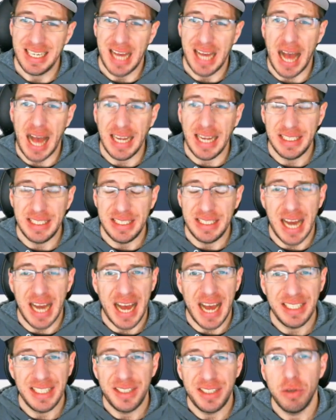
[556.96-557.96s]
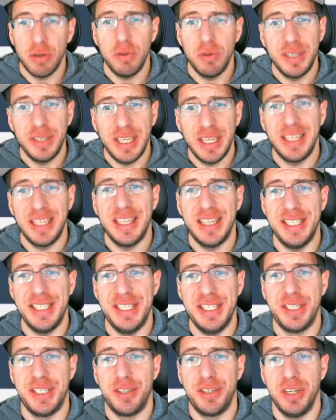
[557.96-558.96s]
I don't think this
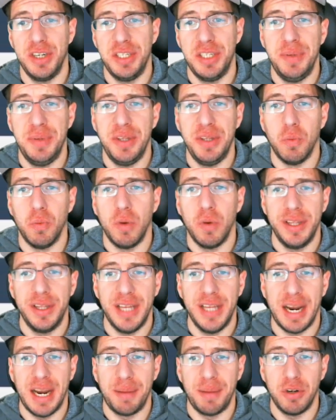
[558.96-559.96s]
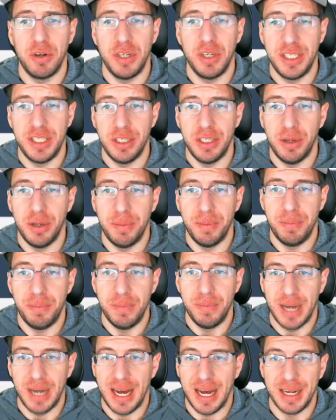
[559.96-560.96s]
is going to be the one that I'm going to
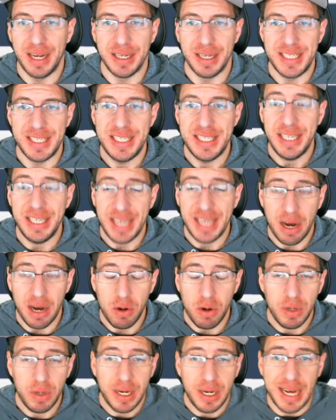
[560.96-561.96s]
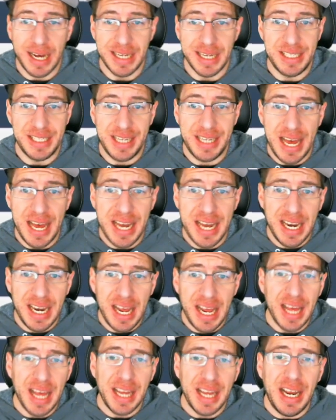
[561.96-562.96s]
seek out to get.
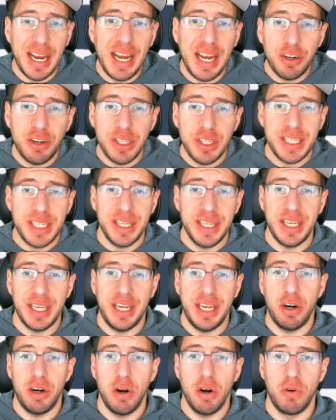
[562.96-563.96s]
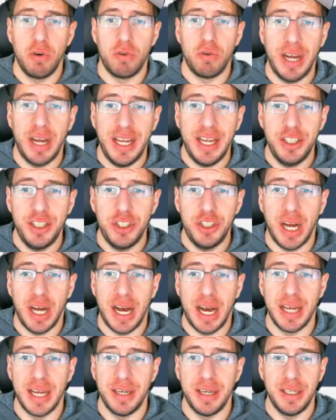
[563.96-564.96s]
Increasing the hero range,
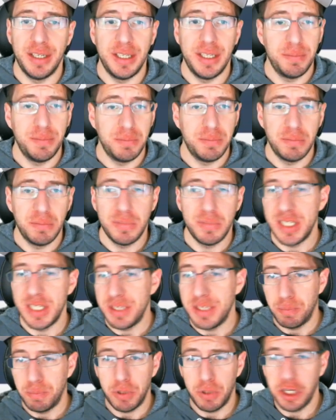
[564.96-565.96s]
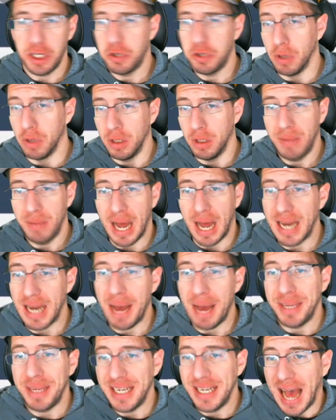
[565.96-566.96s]
pretty cool.
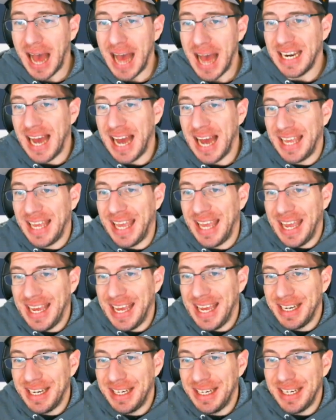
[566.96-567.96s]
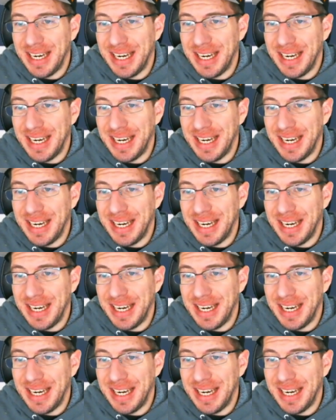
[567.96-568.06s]
I mean, I can't